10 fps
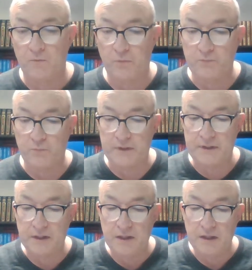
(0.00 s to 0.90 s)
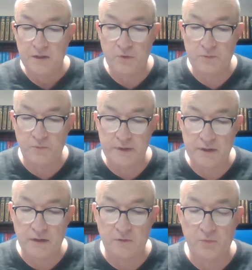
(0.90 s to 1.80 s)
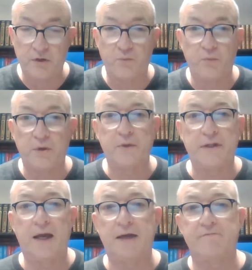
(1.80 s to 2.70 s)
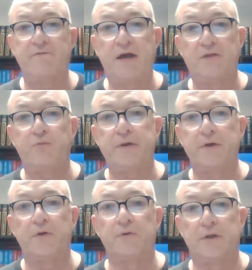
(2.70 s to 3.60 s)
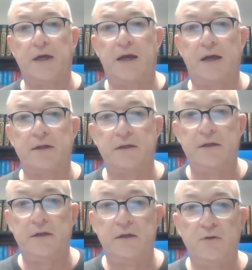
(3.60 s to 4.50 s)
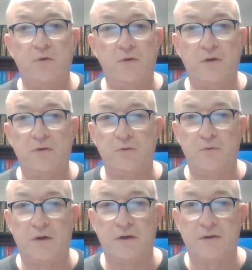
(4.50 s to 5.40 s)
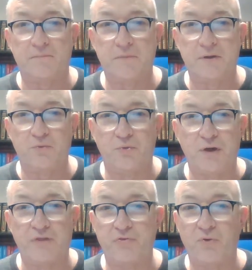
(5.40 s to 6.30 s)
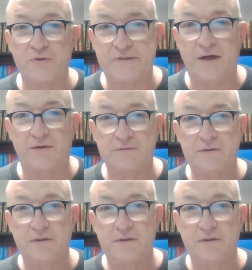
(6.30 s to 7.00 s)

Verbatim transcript: When we when we uh, when uh, when we lack faith, we can go to God, who who um, who will not throw us out.